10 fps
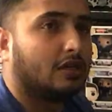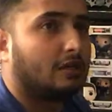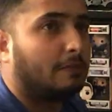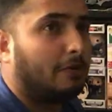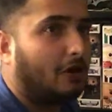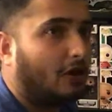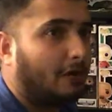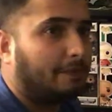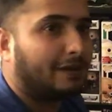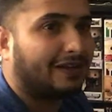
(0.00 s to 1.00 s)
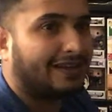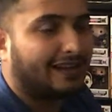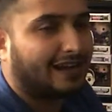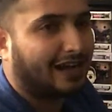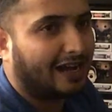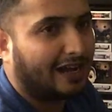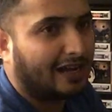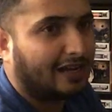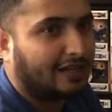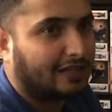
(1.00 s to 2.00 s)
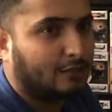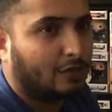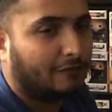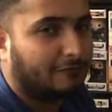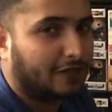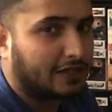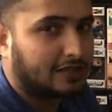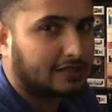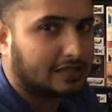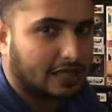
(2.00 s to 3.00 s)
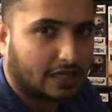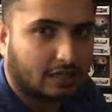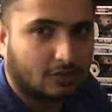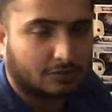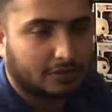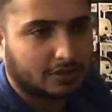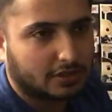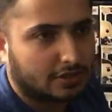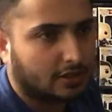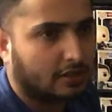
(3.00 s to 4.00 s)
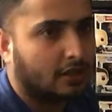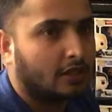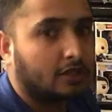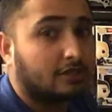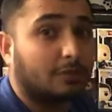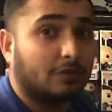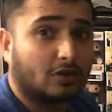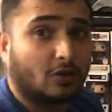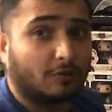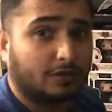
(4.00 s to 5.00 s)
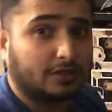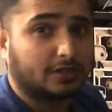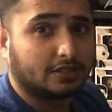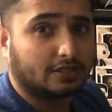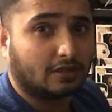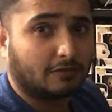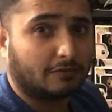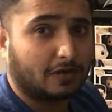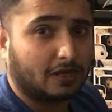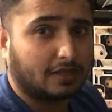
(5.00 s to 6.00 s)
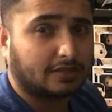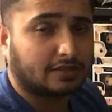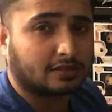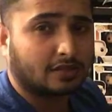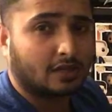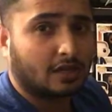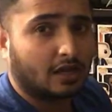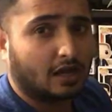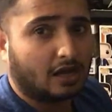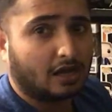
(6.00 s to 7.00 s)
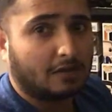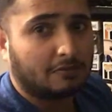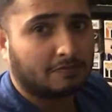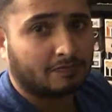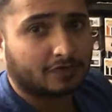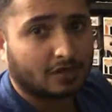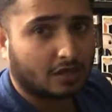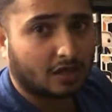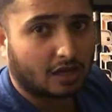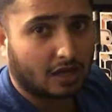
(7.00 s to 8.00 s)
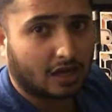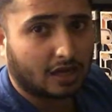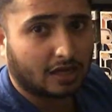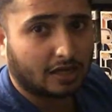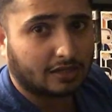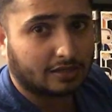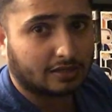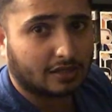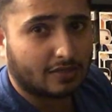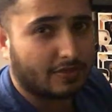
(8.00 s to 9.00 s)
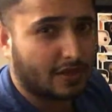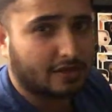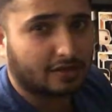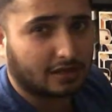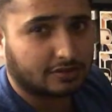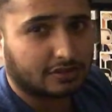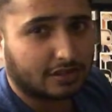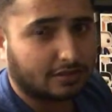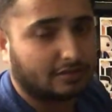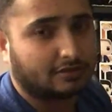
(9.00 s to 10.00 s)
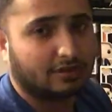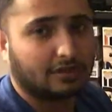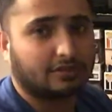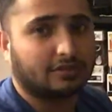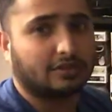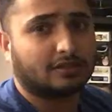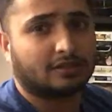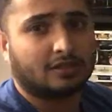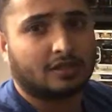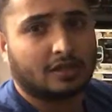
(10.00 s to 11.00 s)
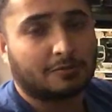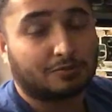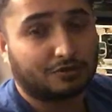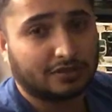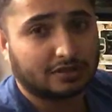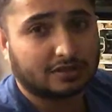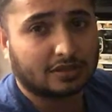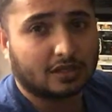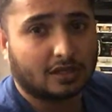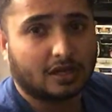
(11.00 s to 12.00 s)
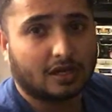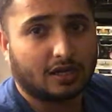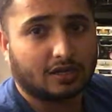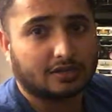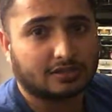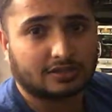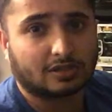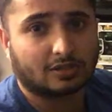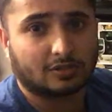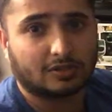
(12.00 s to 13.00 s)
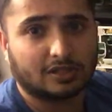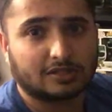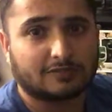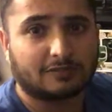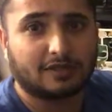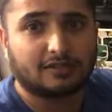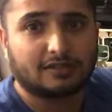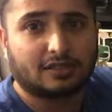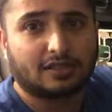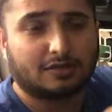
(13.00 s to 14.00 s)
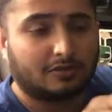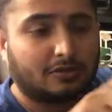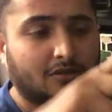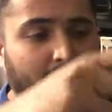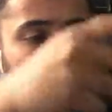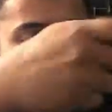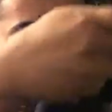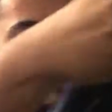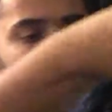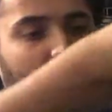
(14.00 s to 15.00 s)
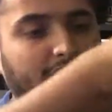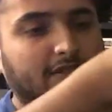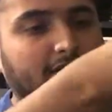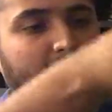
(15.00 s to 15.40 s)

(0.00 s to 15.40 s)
the pop, and what feels like it could be a t-shirt. So I'm gonna go for the t-shirt first, and then I'll try and get to the print. So let's find out what this